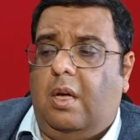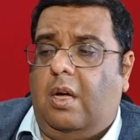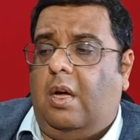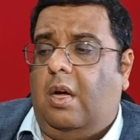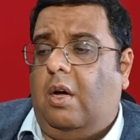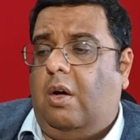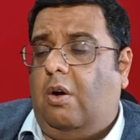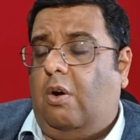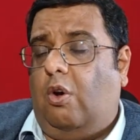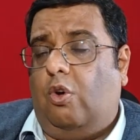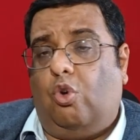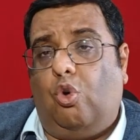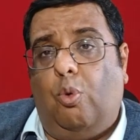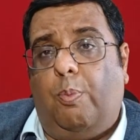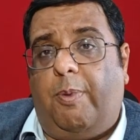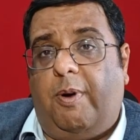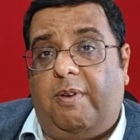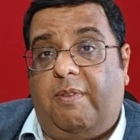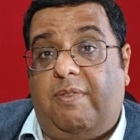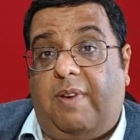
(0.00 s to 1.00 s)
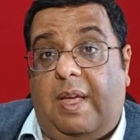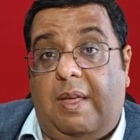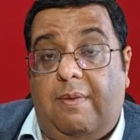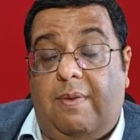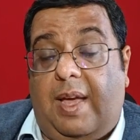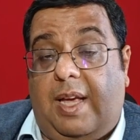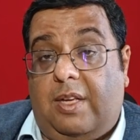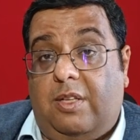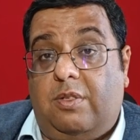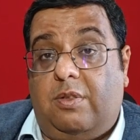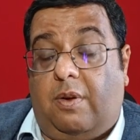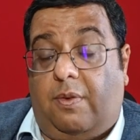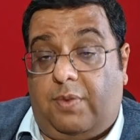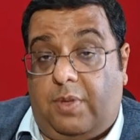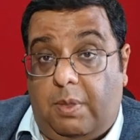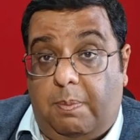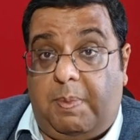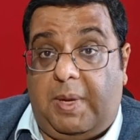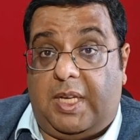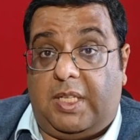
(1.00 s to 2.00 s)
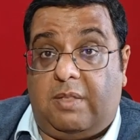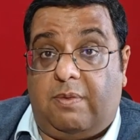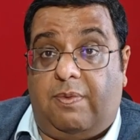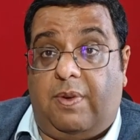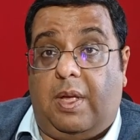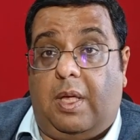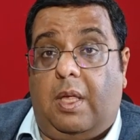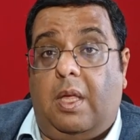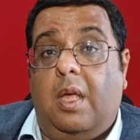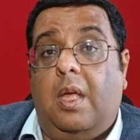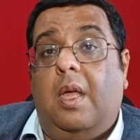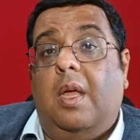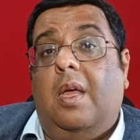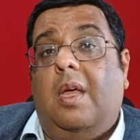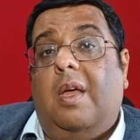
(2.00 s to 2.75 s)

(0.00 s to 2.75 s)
or 2.5x of the base fare.